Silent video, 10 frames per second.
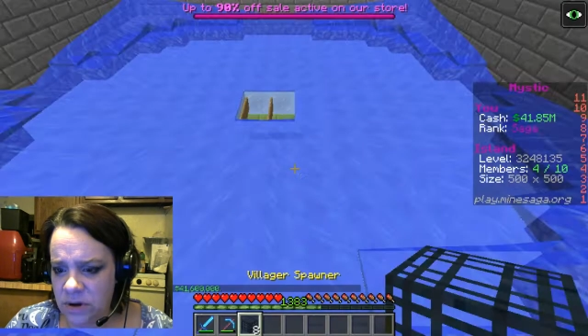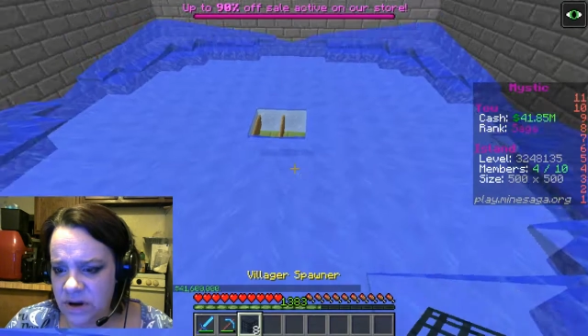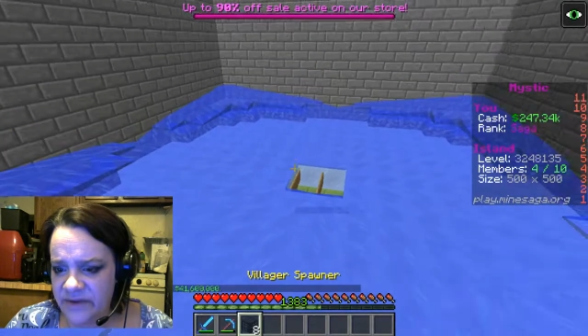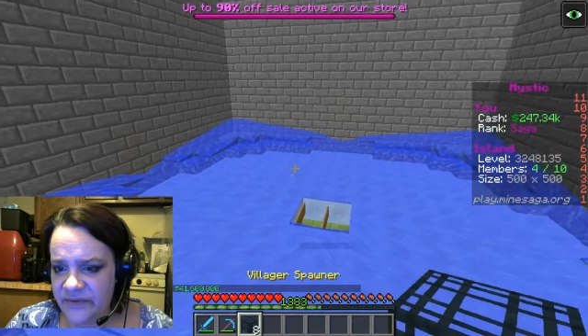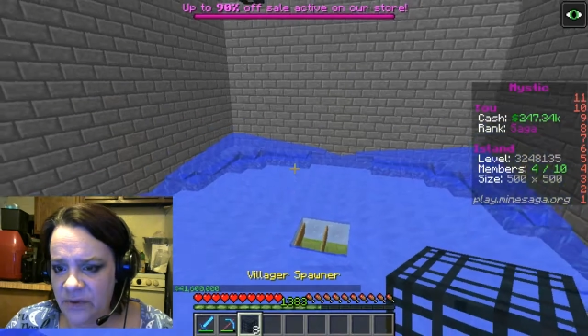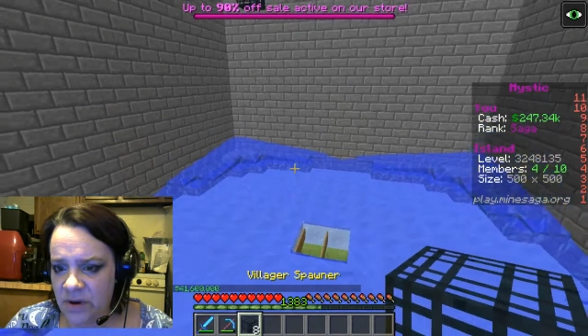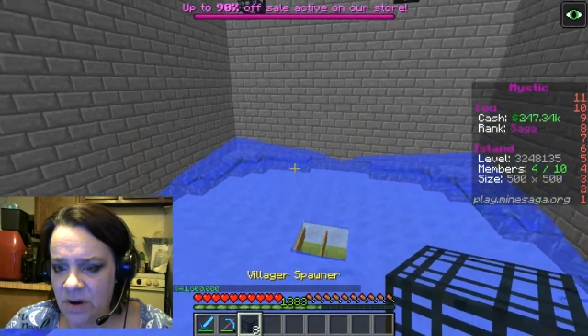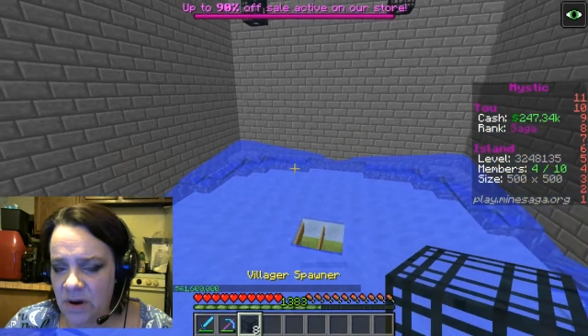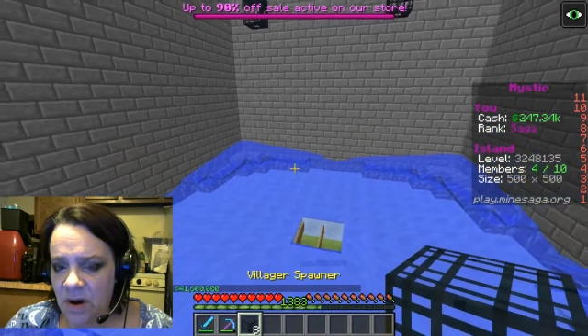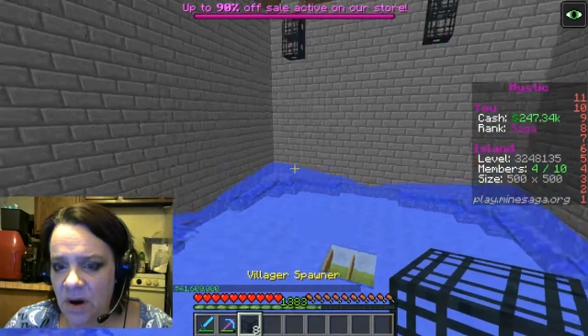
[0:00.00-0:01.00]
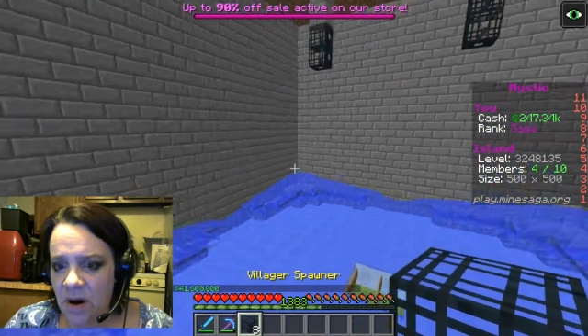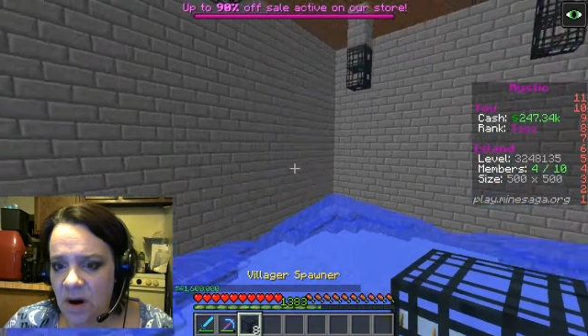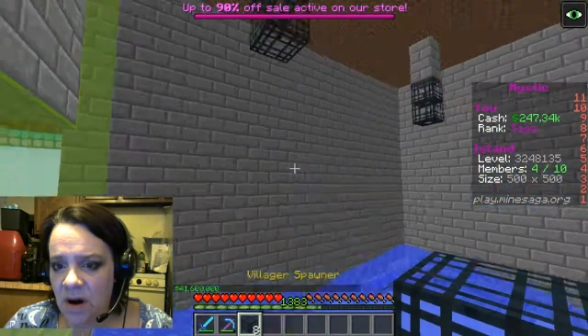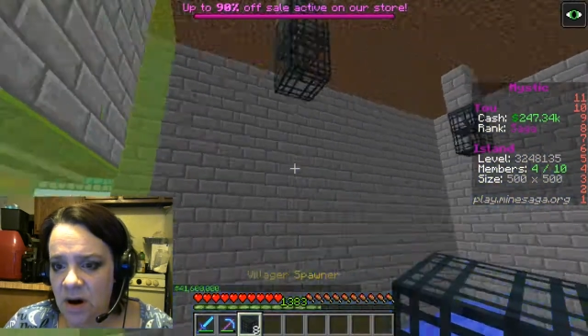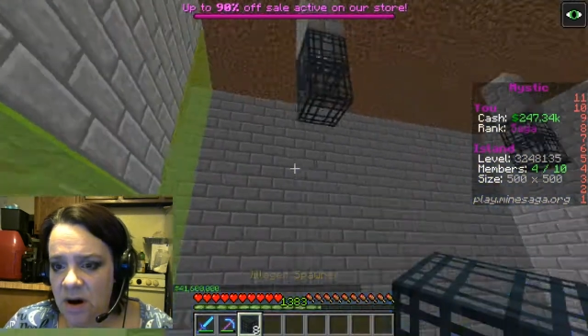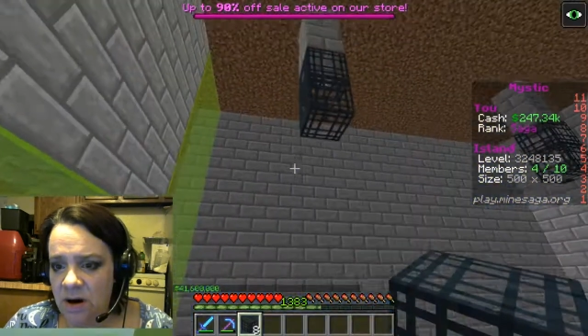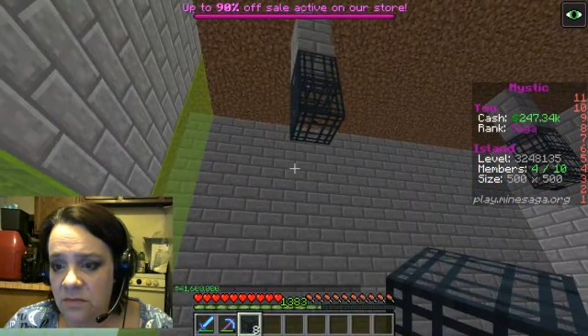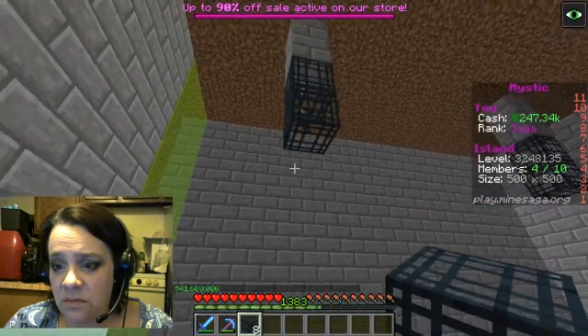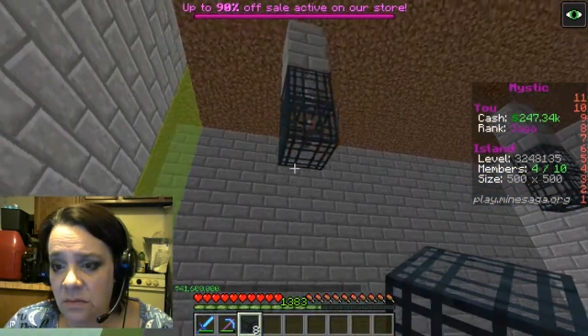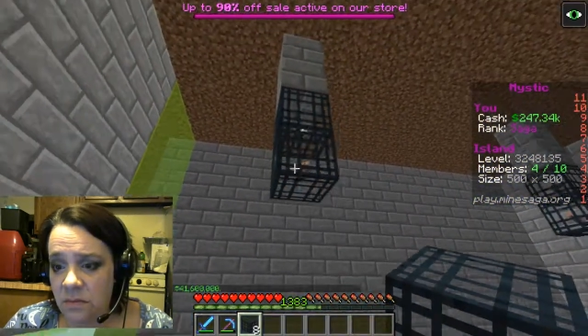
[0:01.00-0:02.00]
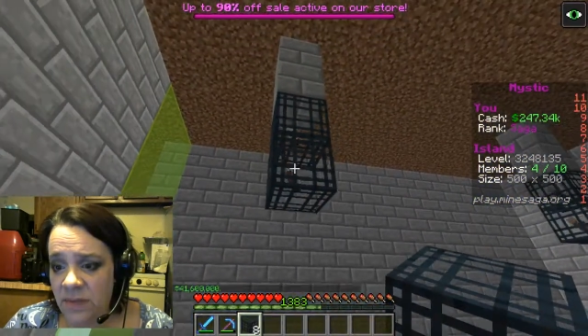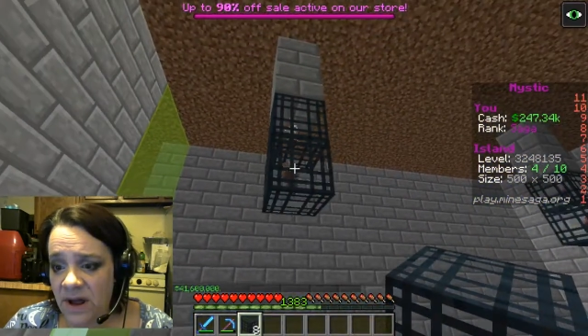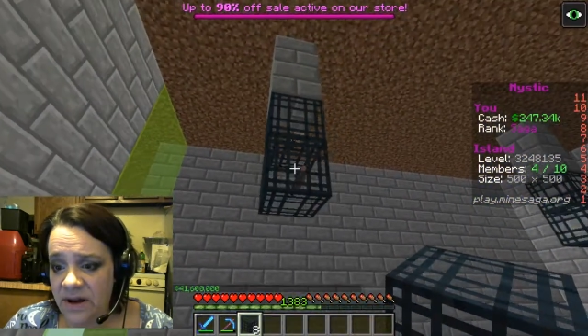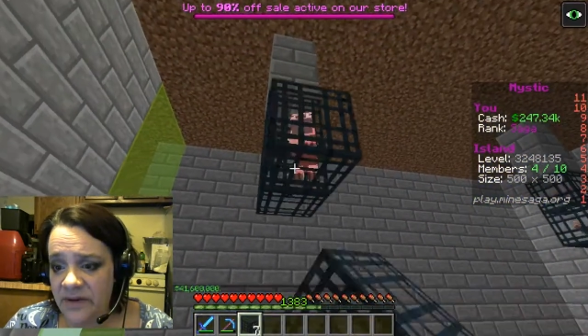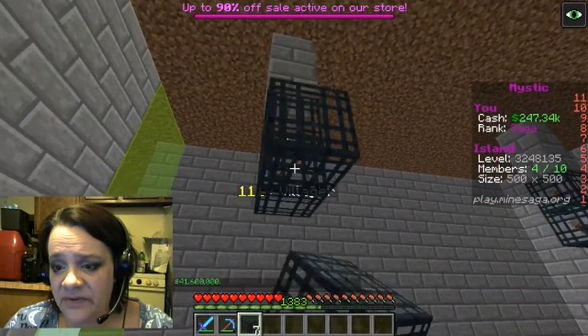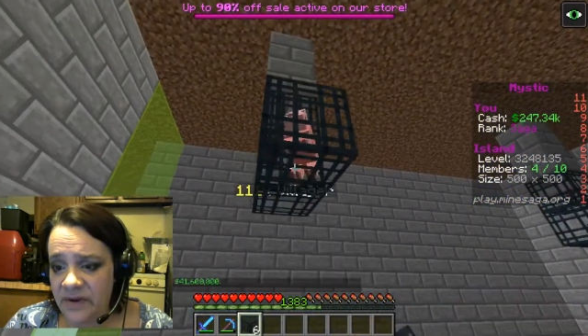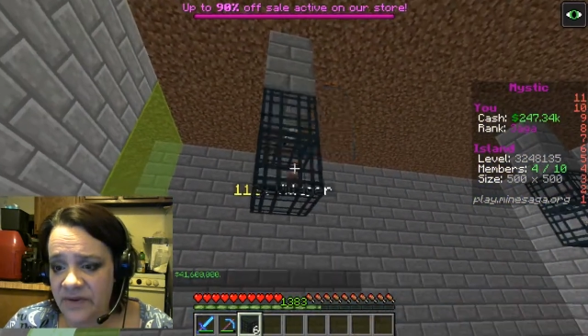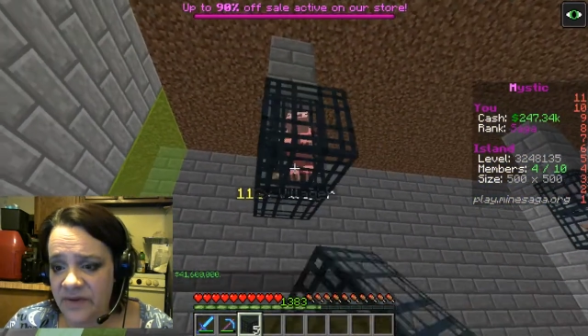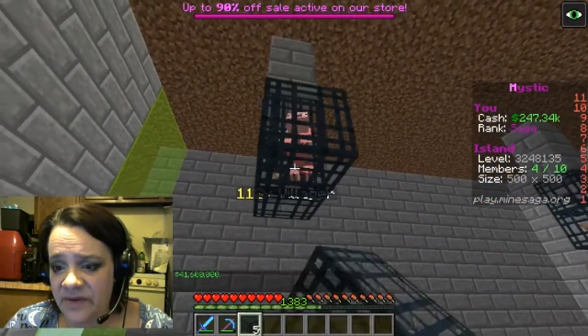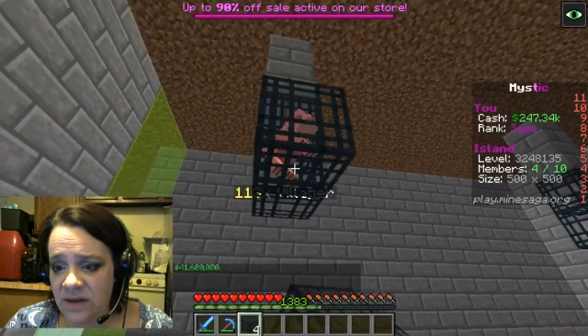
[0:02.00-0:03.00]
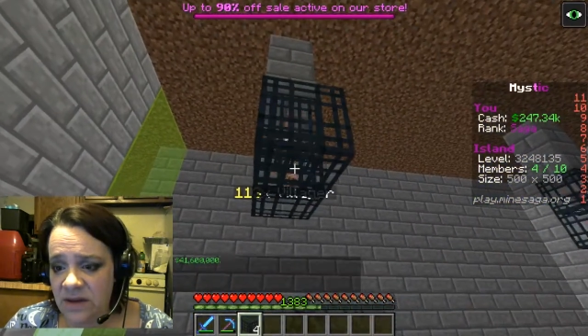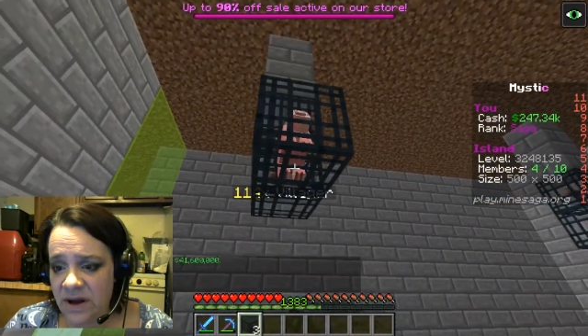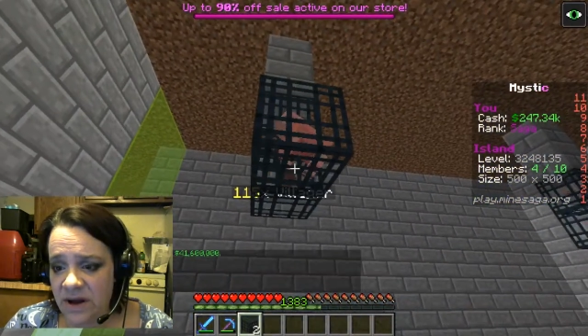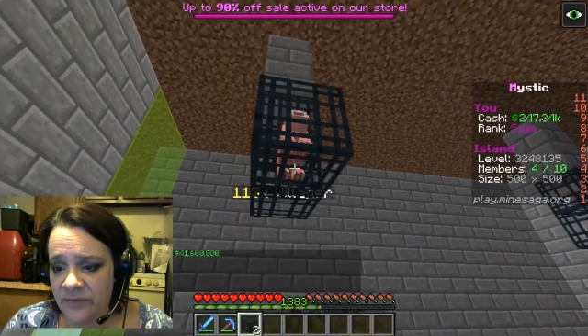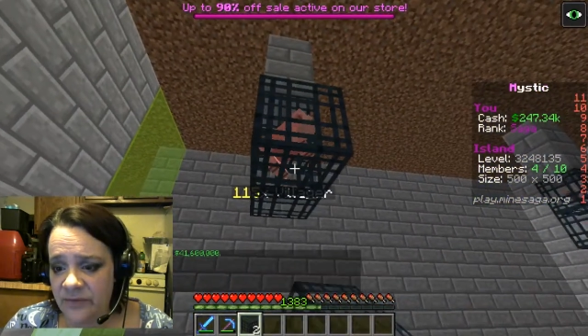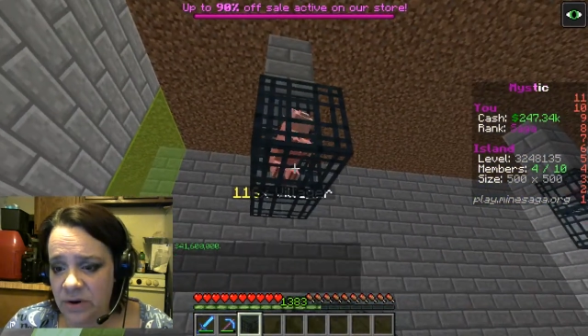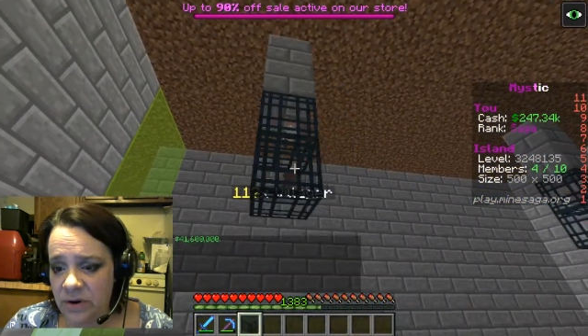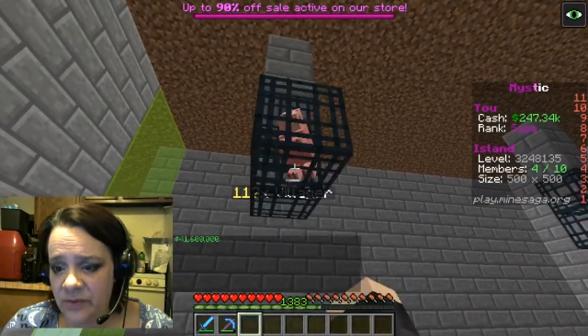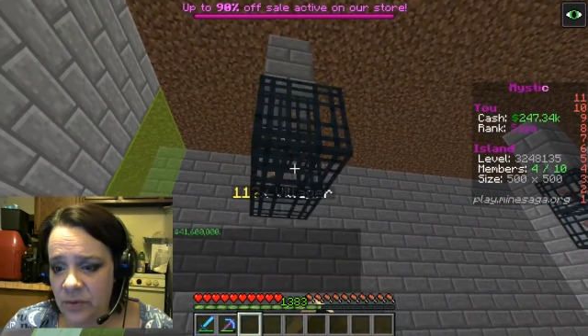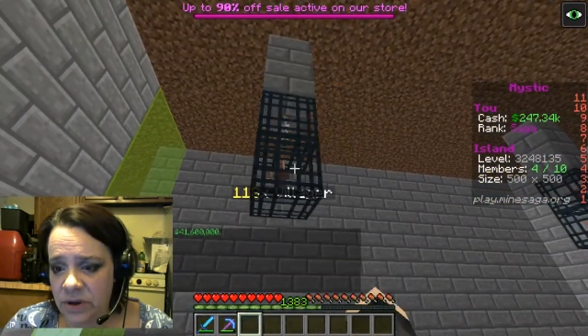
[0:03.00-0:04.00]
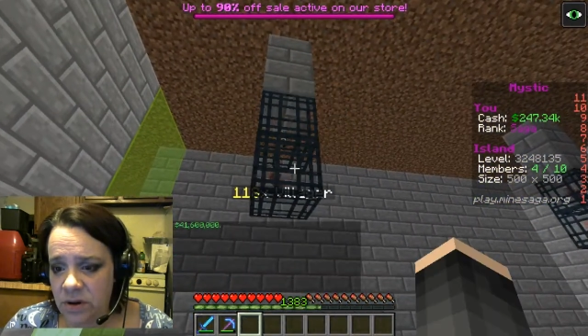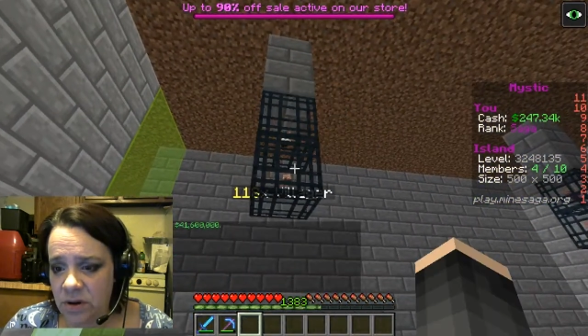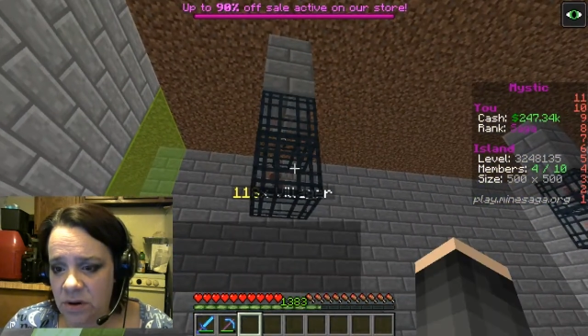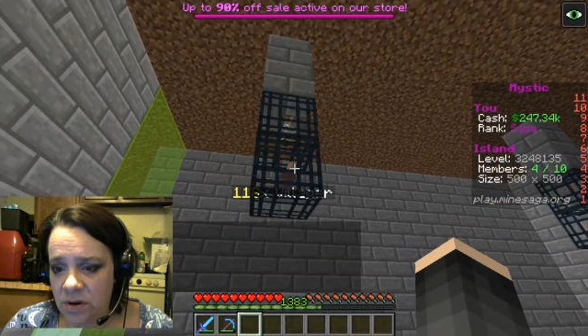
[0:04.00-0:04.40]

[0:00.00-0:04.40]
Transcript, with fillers: Nice. Um, but as long as I can keep buying spawners, we'll be good.